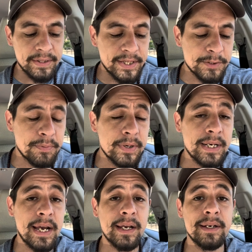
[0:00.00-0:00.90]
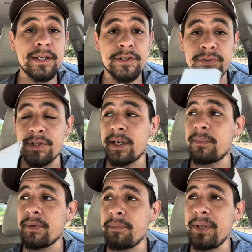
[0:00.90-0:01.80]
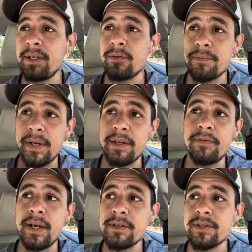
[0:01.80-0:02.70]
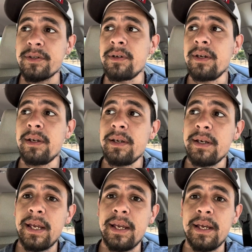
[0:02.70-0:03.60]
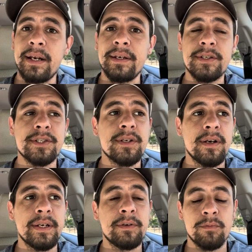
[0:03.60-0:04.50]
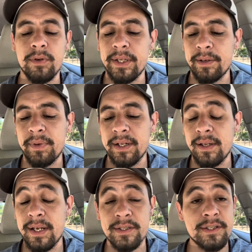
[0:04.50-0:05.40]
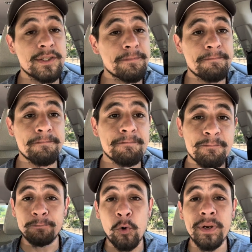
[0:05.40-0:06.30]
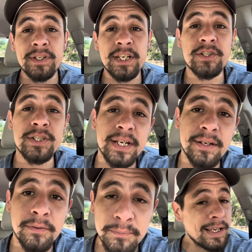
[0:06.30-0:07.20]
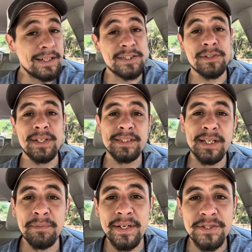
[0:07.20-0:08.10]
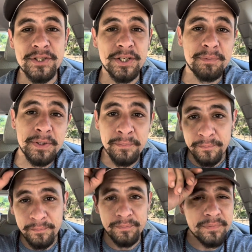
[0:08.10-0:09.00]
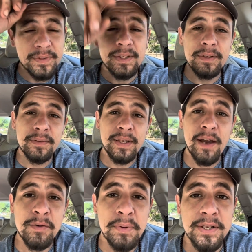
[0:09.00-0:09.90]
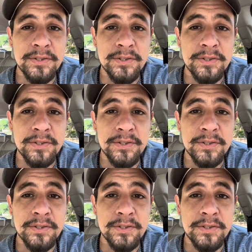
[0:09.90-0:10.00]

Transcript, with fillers: this point, I need to set up a meeting with my advisor and I need to start enrolling in my classes. Orientation down. And until next time, ladies and gentlemen, have a blessed